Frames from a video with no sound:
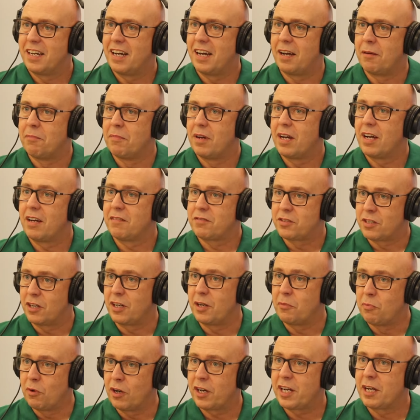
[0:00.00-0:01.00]
Um, right. I
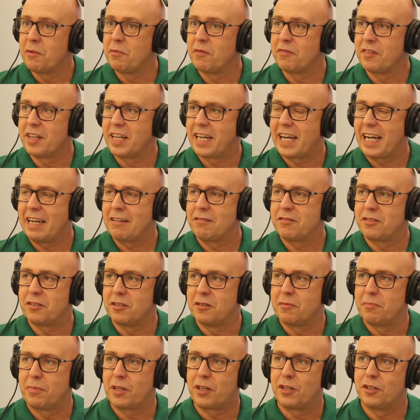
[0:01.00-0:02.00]
started working with an
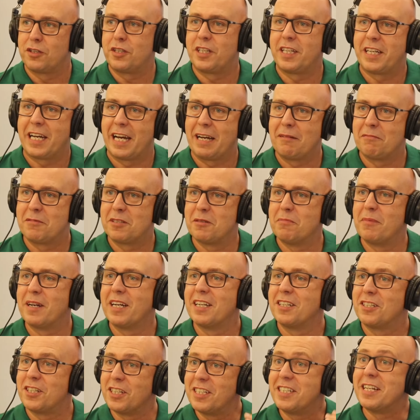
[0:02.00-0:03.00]
accountant because she came to me
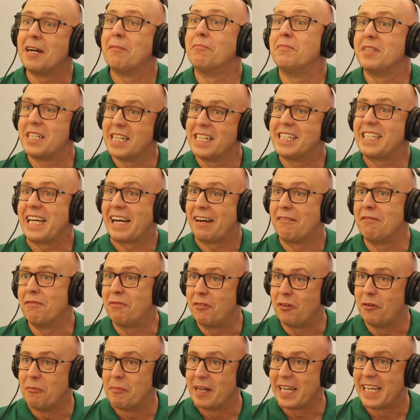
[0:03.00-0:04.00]
and she dumbed it down
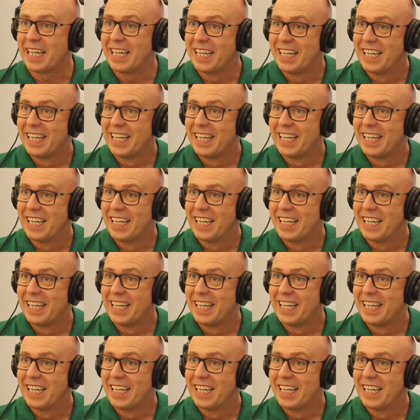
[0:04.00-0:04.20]
for me.